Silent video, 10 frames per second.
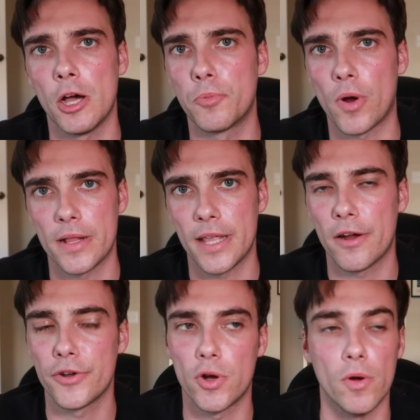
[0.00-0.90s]
upgrade
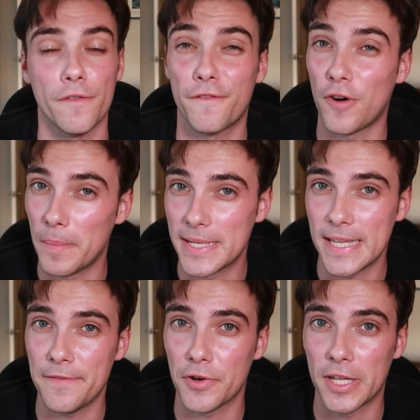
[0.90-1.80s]
there. You're going from
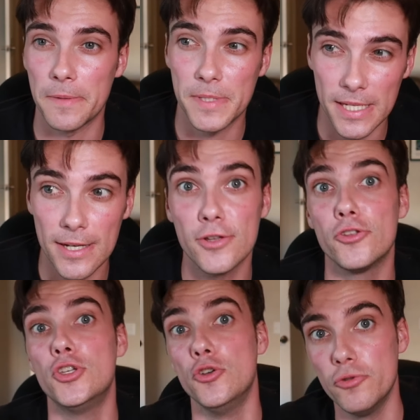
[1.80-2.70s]
Xavier Gibson
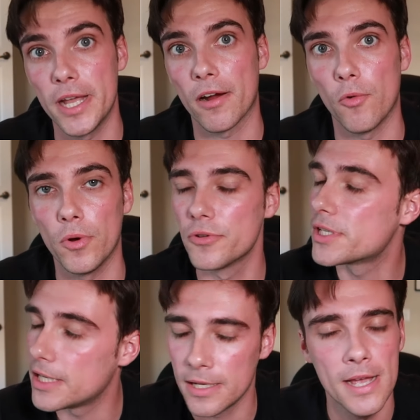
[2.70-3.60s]
to Garrett
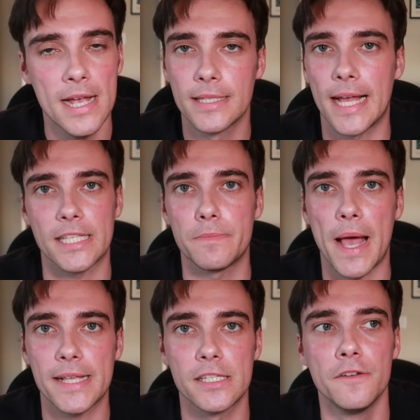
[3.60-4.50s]
Wilson. That's
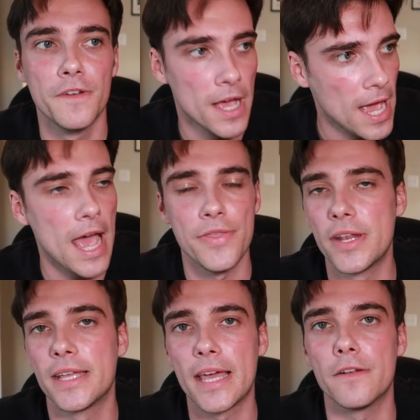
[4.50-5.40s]
massive. And then
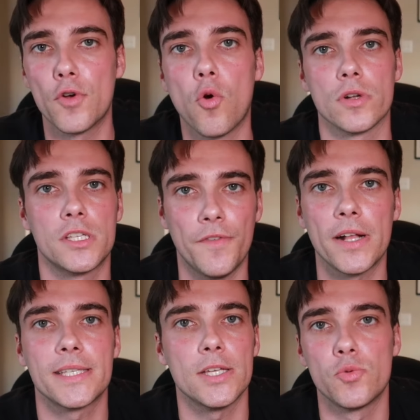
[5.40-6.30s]
again, of course,
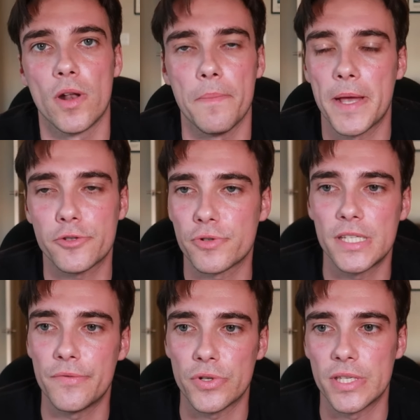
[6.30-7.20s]
Davante is one of the best
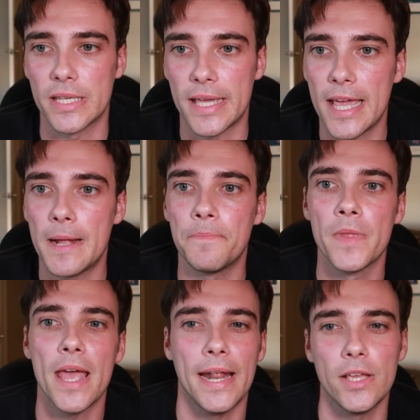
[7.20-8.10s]
receivers in the game,
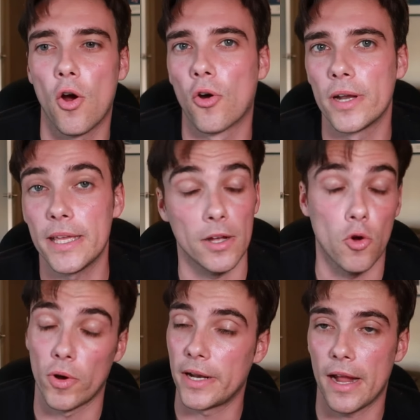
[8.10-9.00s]
and he already,
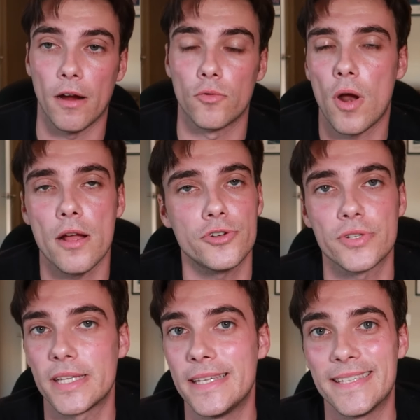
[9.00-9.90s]
according to Aaron
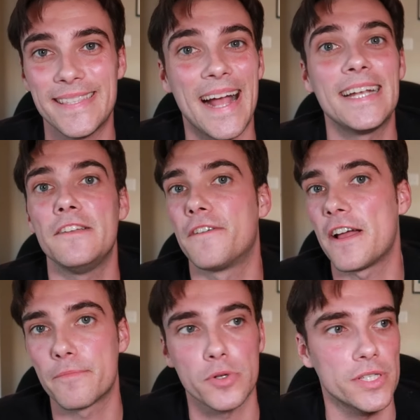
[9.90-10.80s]
Rodgers, is
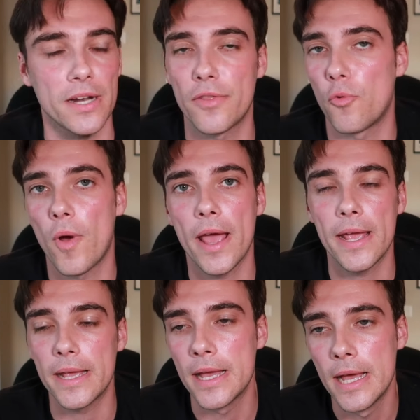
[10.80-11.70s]
95% of the
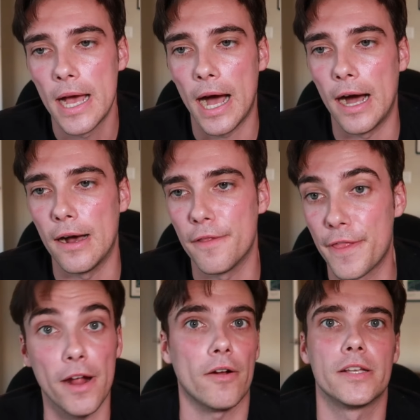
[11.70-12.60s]
way
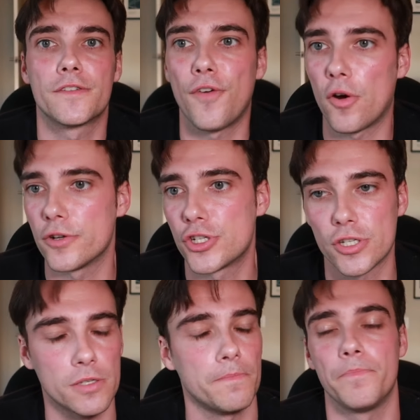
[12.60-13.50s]
there as far as
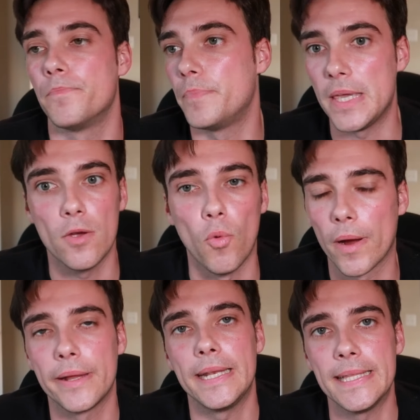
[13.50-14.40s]
just being
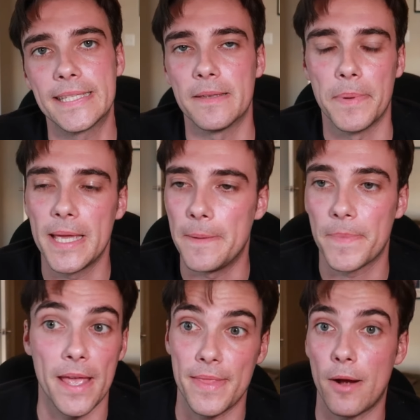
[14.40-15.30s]
where he needs to be.
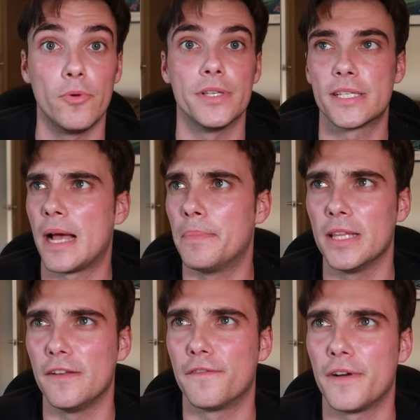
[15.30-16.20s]
And that was, I
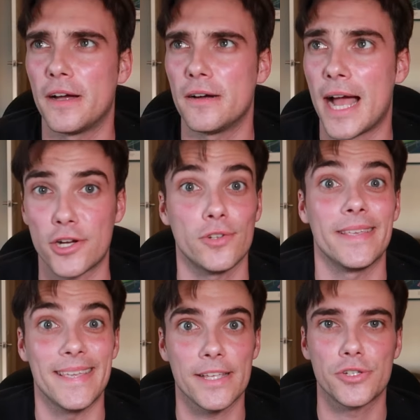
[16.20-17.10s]
believe, actually
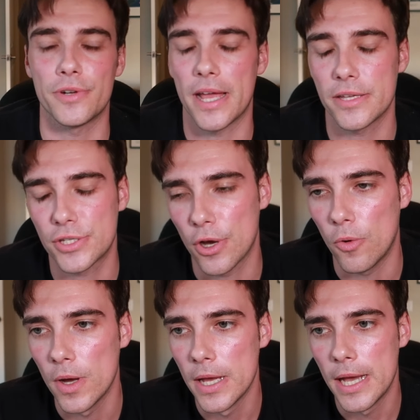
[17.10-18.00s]
yesterday.
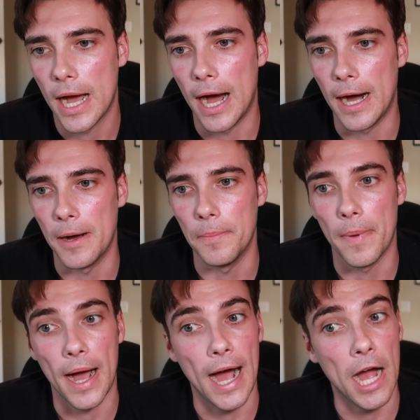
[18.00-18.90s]
So
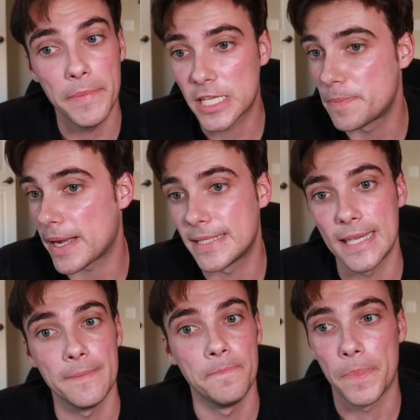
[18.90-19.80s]
I'm
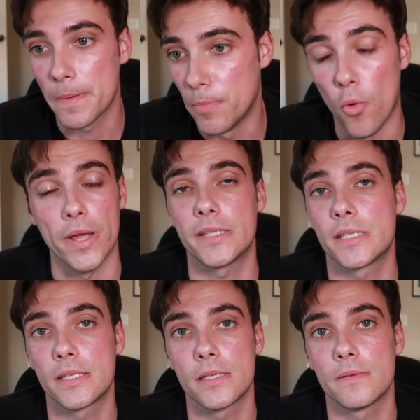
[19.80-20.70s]
expecting
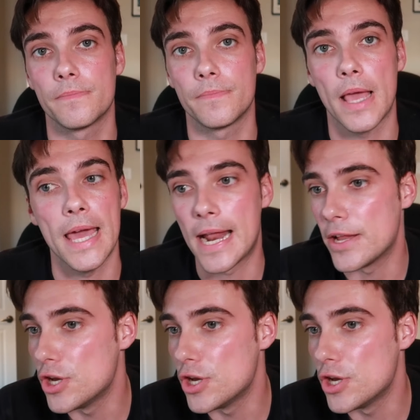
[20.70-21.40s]
points. And I